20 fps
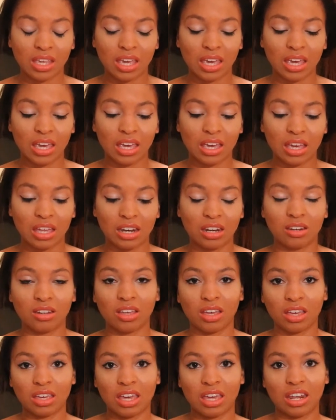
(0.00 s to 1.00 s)
And
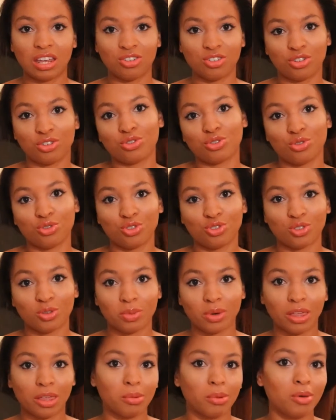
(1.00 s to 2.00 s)
again, I just showed you the
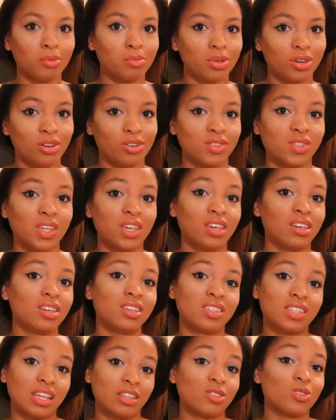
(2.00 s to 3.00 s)
belly button piercing
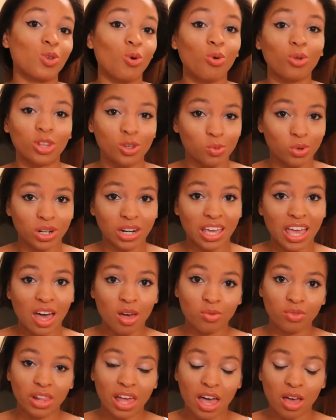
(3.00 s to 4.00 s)
because that's the only one I
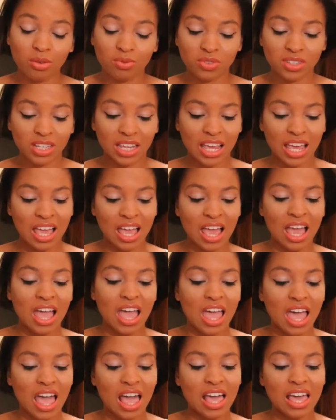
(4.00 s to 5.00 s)
have left.
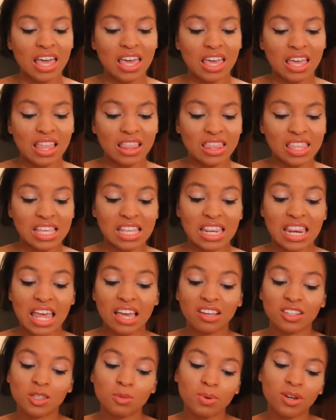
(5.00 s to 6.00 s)
And the next